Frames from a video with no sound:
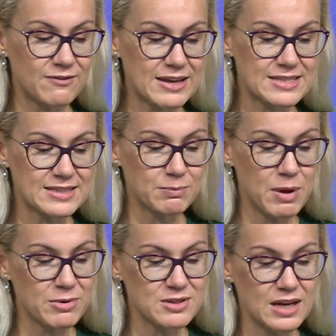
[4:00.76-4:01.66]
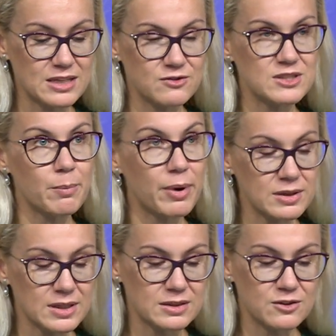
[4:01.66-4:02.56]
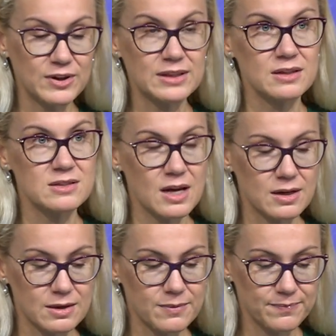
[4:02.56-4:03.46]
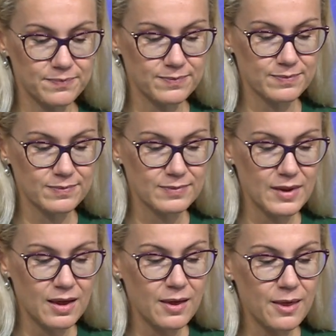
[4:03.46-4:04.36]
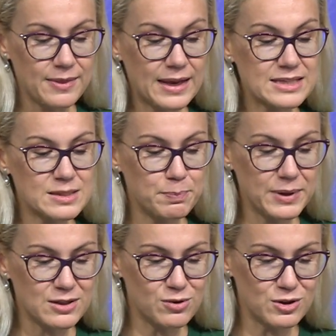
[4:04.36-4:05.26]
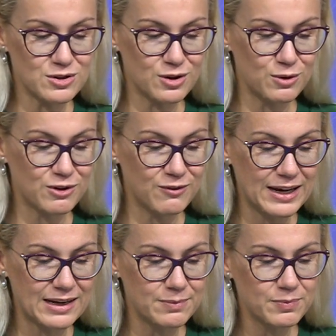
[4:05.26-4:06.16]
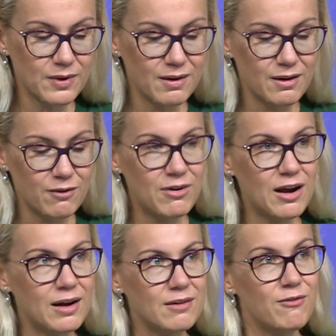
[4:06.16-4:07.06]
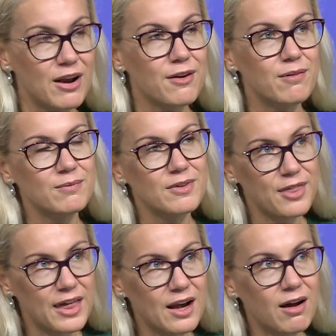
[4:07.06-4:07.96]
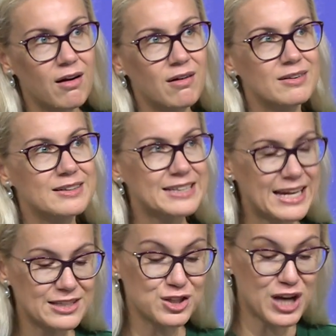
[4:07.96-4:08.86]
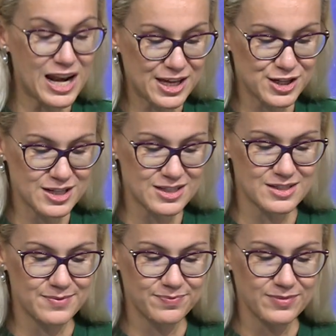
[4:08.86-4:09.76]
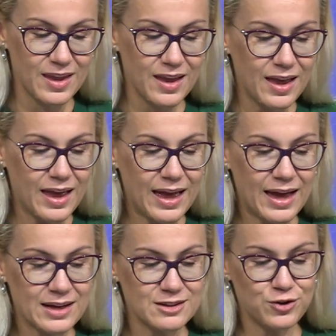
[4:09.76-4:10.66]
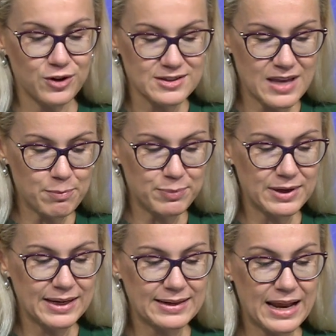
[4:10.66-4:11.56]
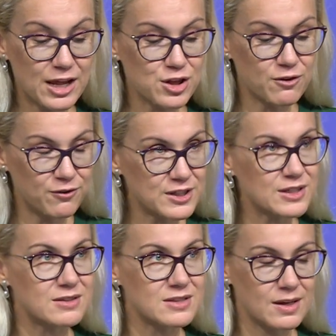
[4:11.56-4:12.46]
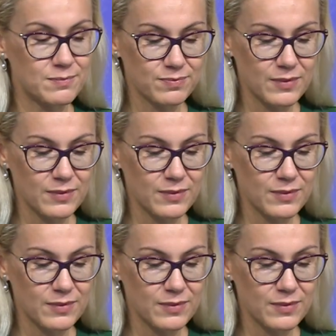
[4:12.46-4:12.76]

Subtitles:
invest in member states with abundant wind and sun. The NSCPs also reveal where there are greater challenges. And for example, in energy efficiency,